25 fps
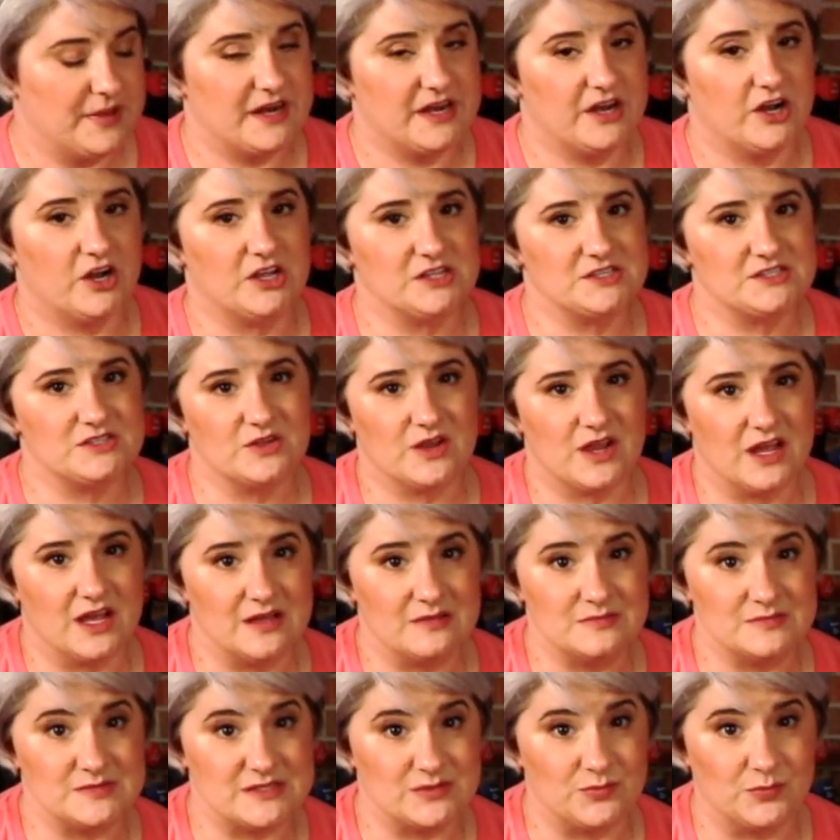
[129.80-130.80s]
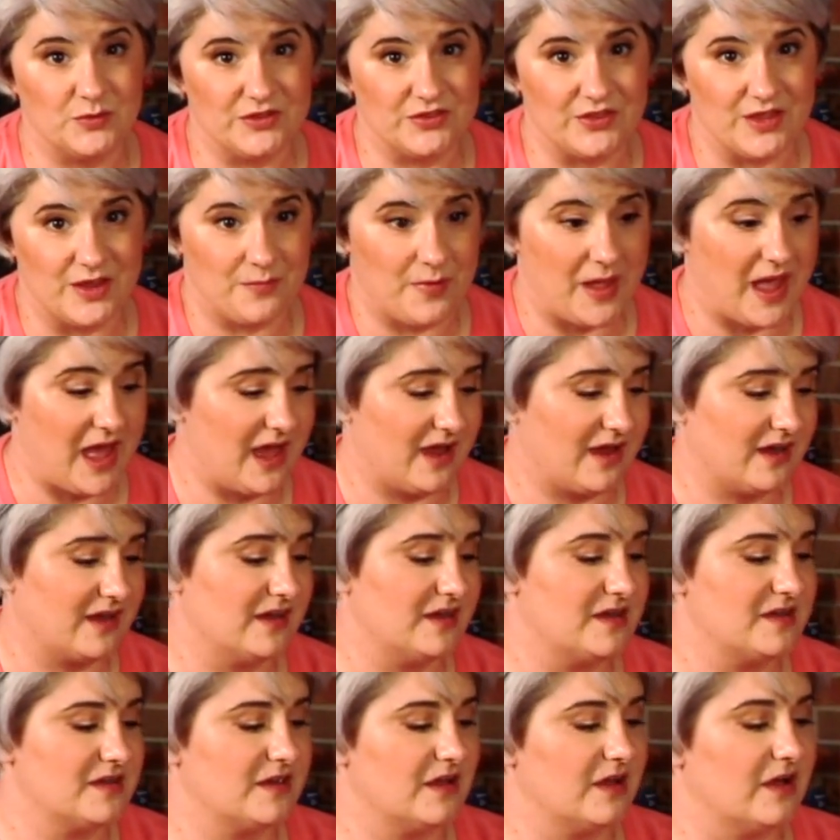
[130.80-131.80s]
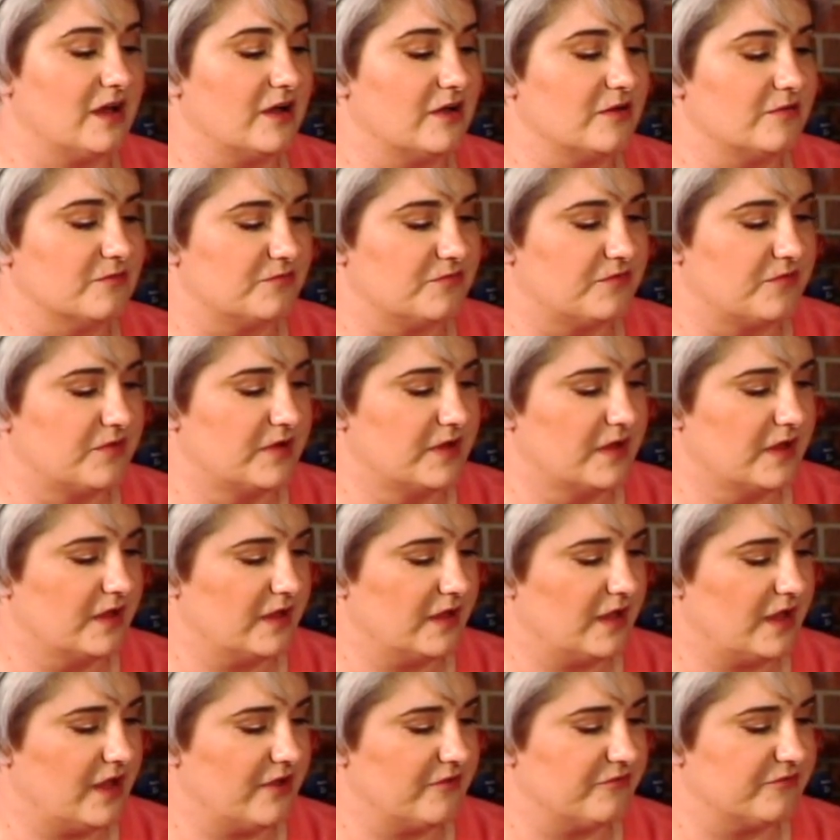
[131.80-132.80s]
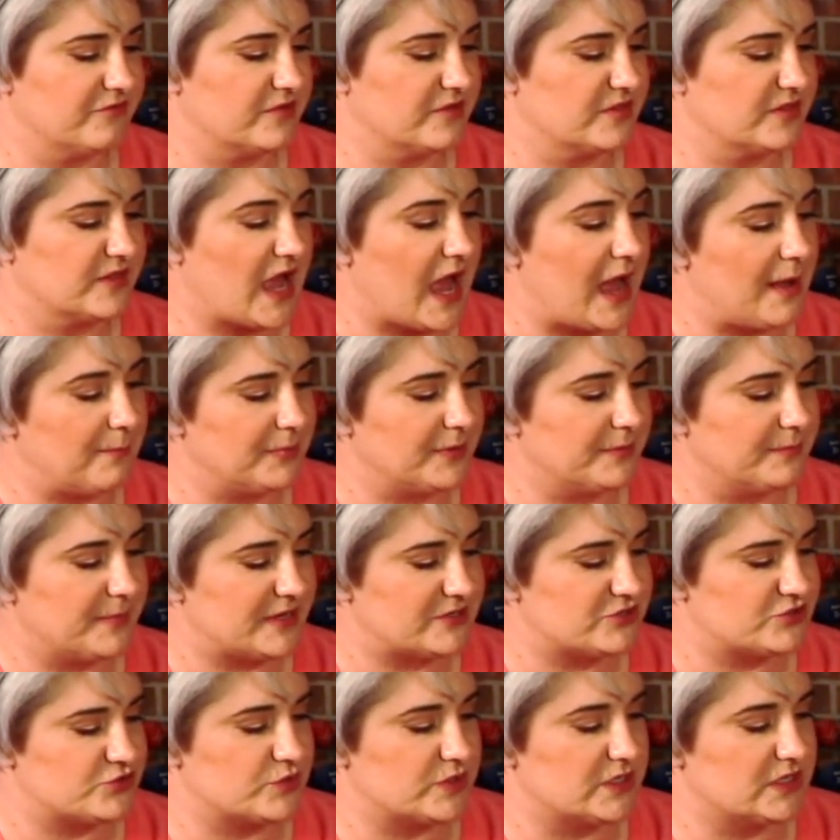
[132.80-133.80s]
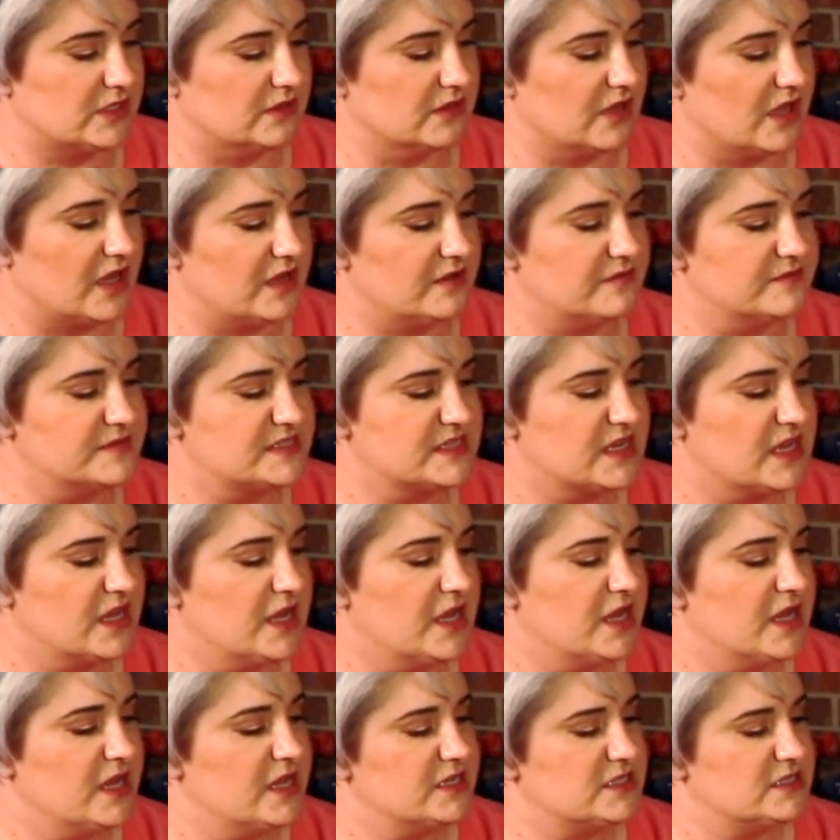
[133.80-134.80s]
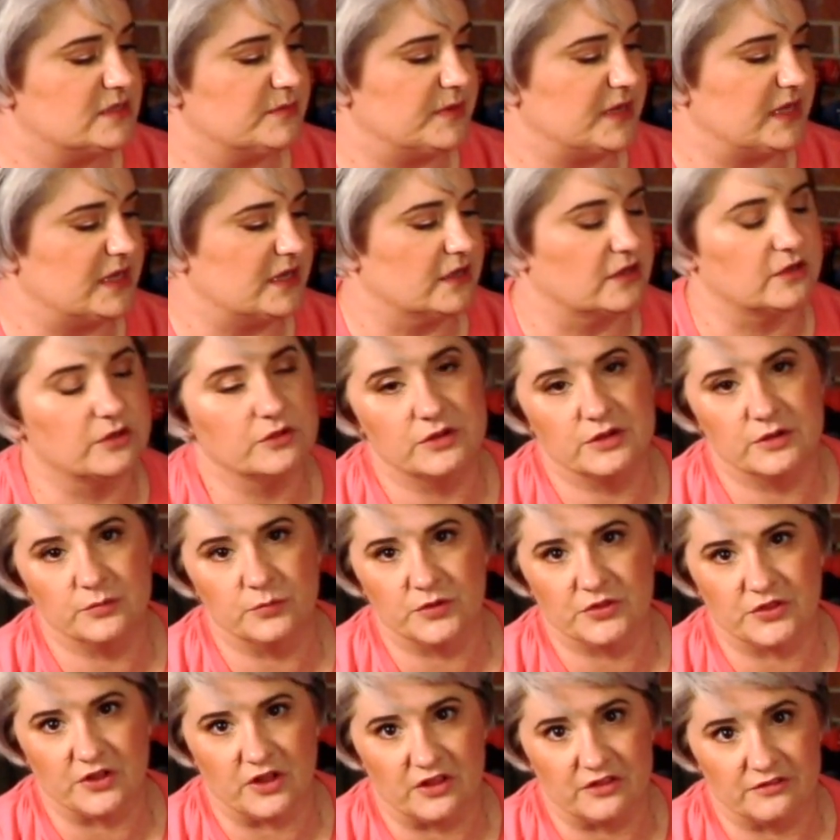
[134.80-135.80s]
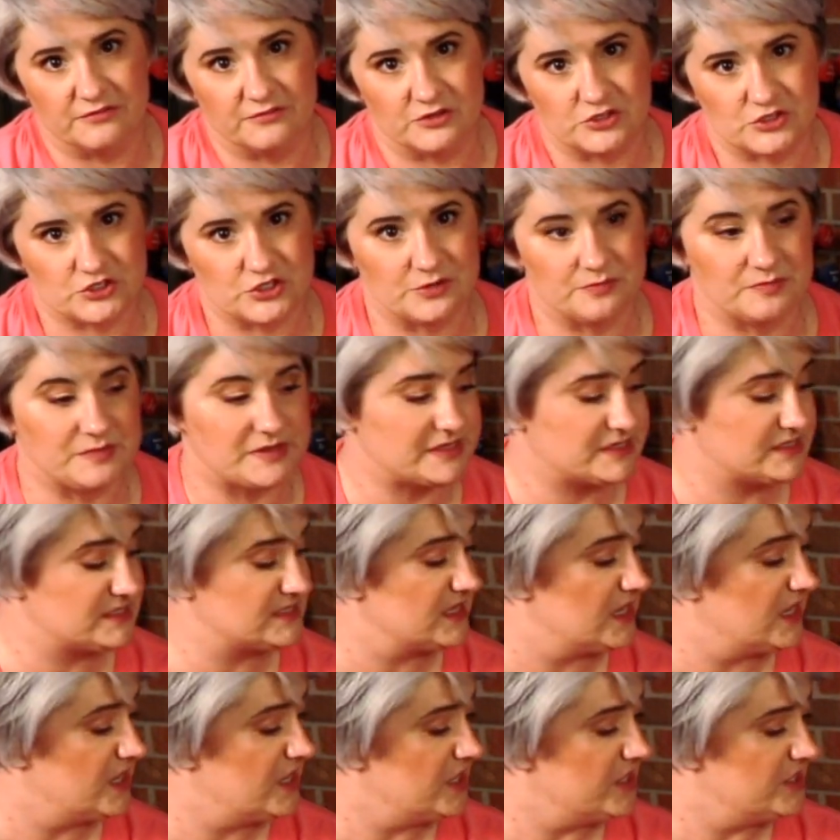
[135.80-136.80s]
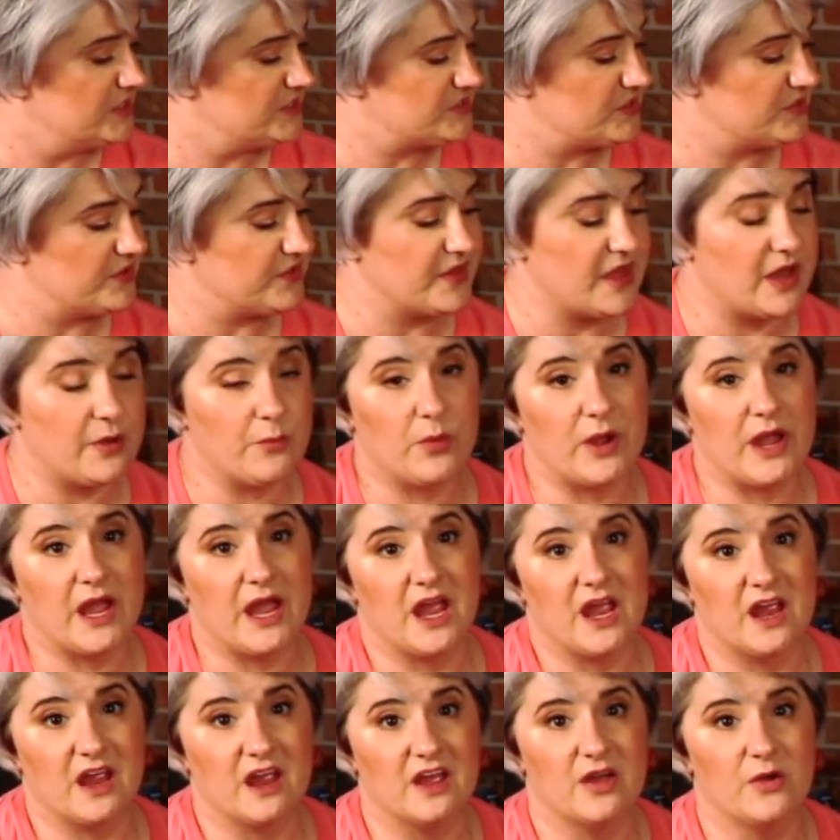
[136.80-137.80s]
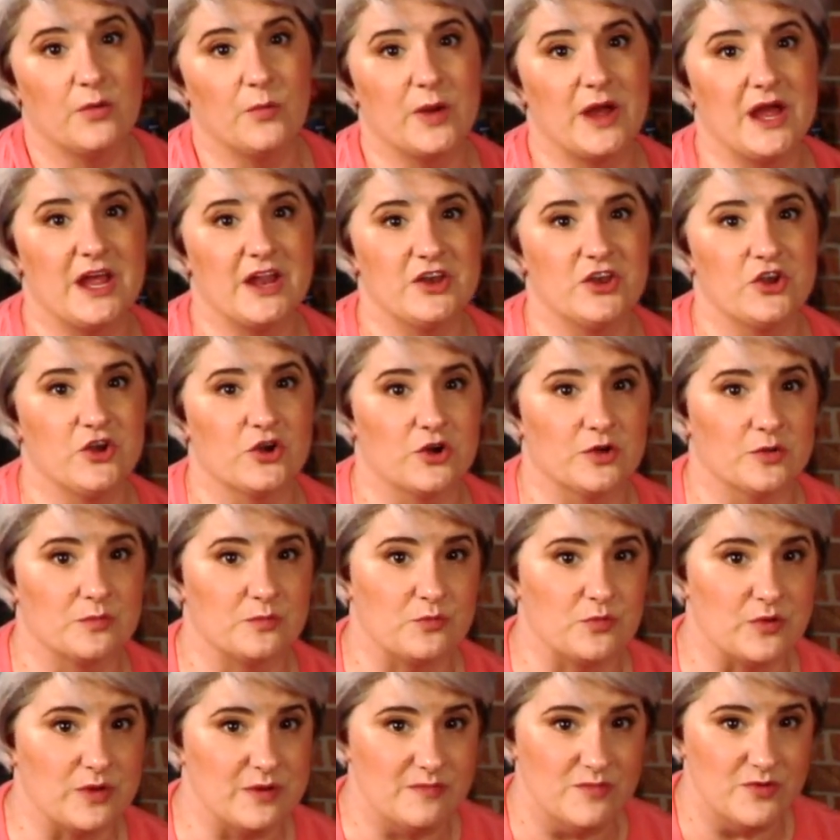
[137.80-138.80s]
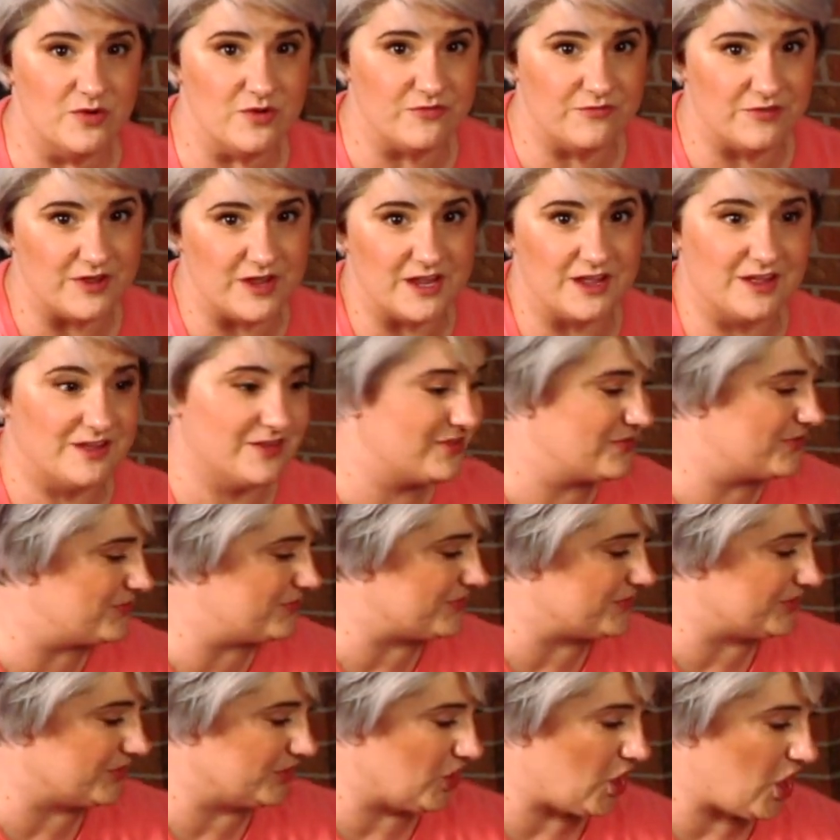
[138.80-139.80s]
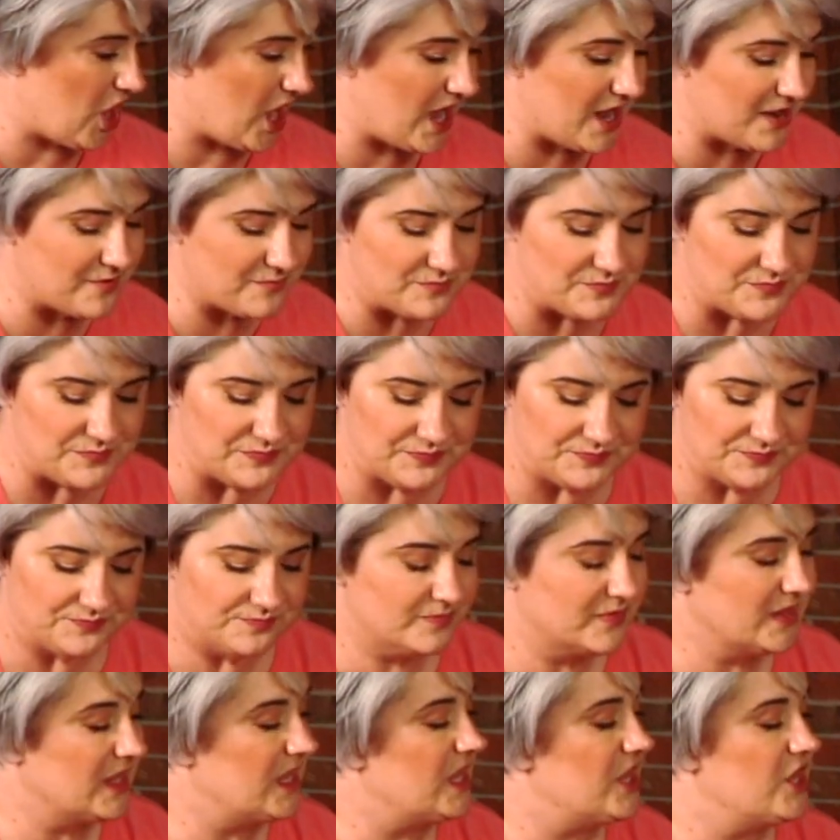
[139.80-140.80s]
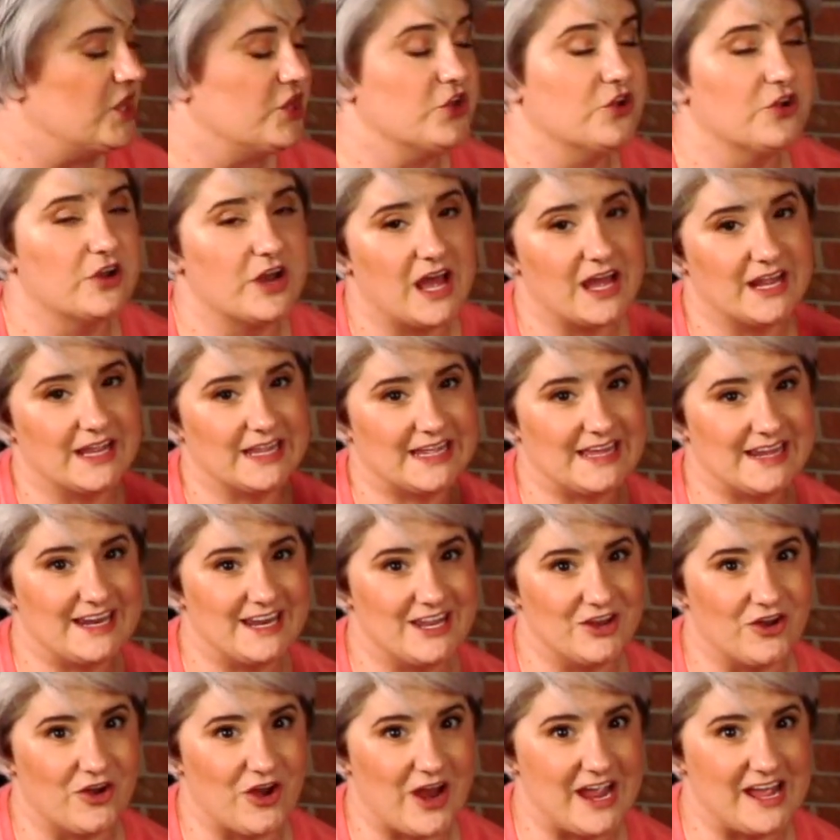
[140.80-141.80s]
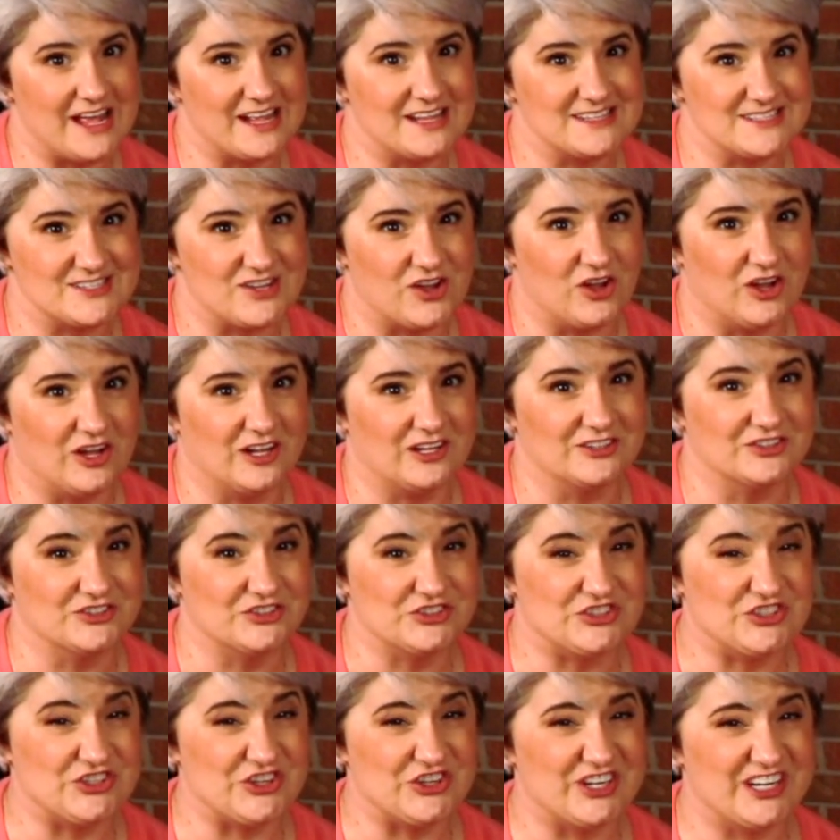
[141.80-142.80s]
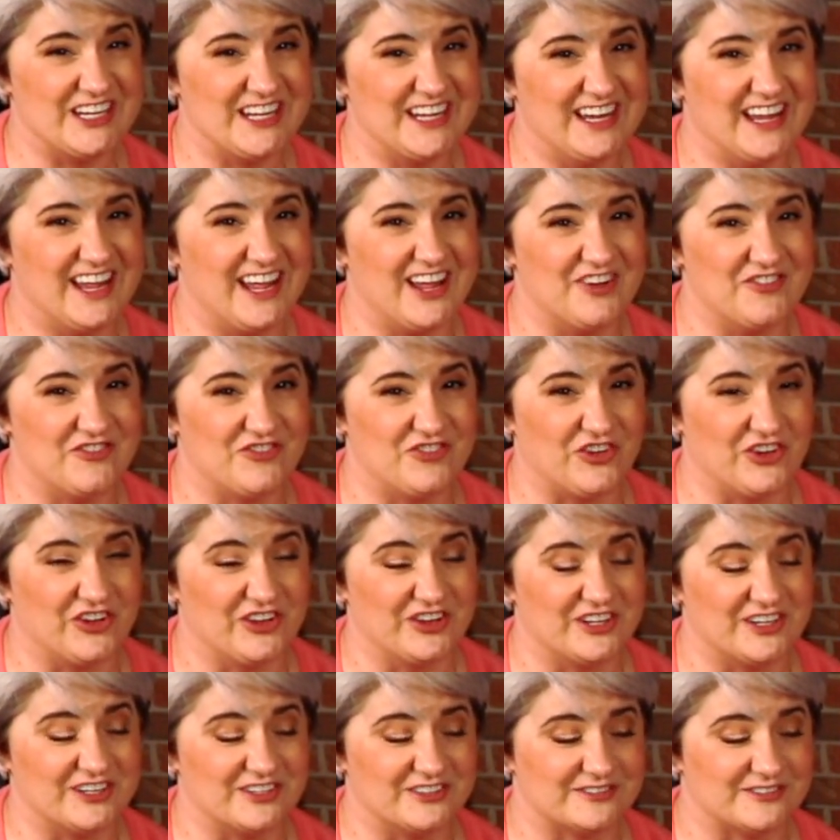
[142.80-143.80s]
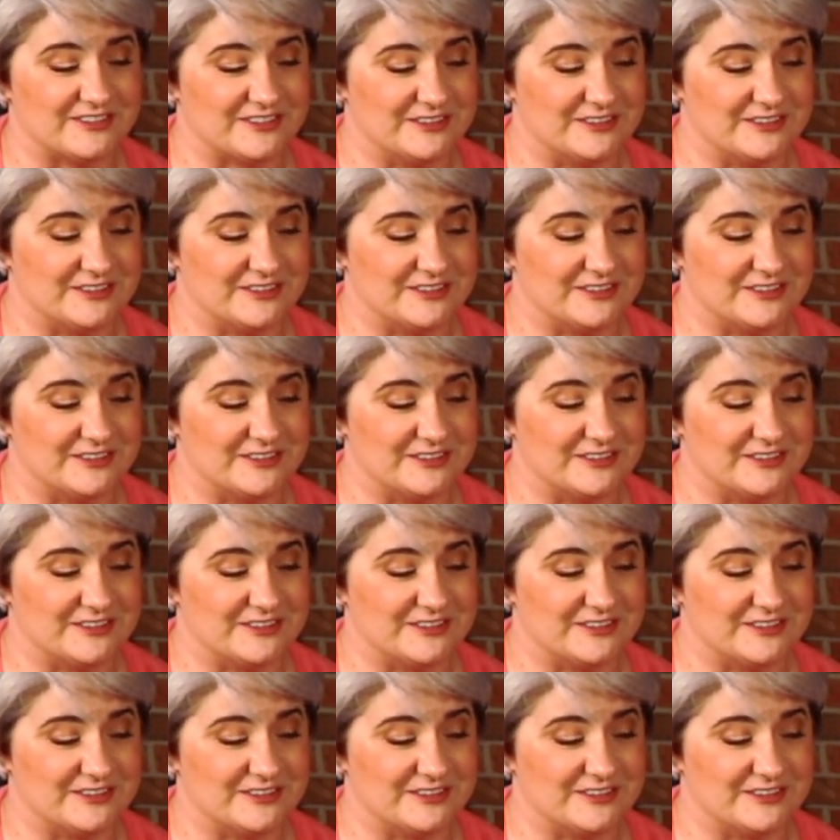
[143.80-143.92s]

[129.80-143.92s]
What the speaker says: it also comes with a packet of complimentary gloves to be included with all of your shipments. So then that way, when you're removing the lawn, you're not getting your hands all dirty and full of